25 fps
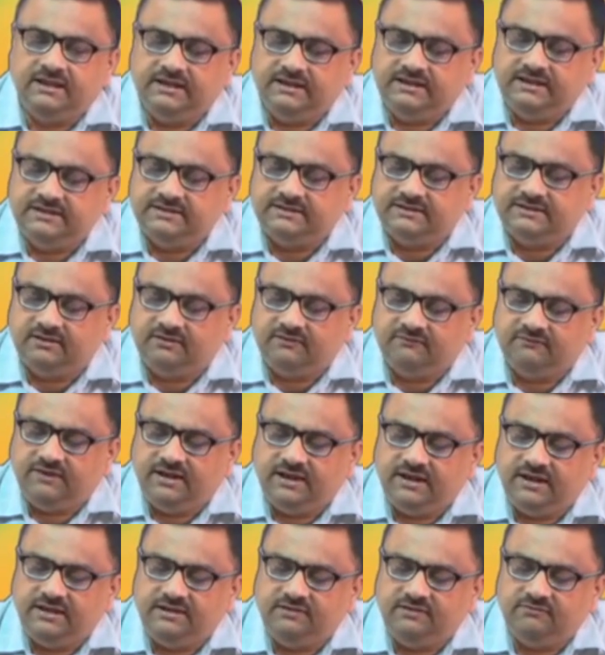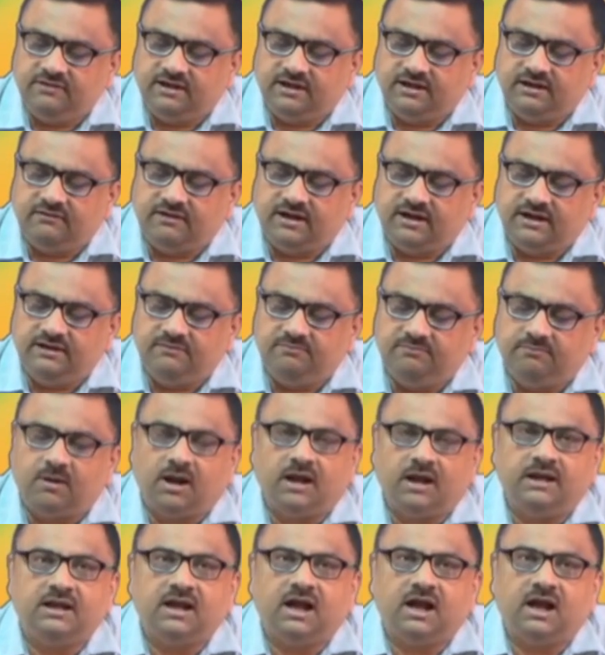instead of a you can write
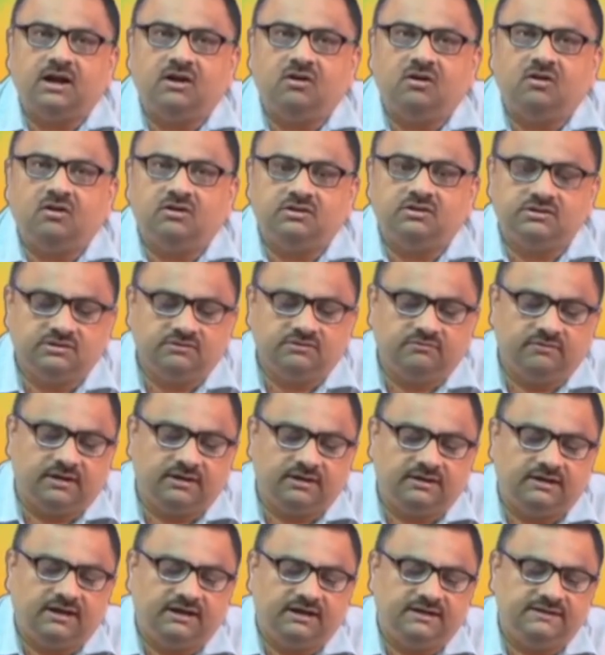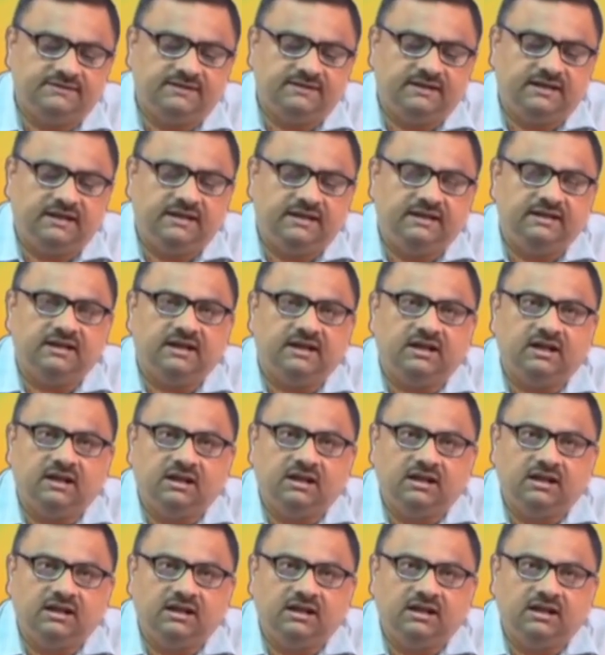pi r naught square, that is the area.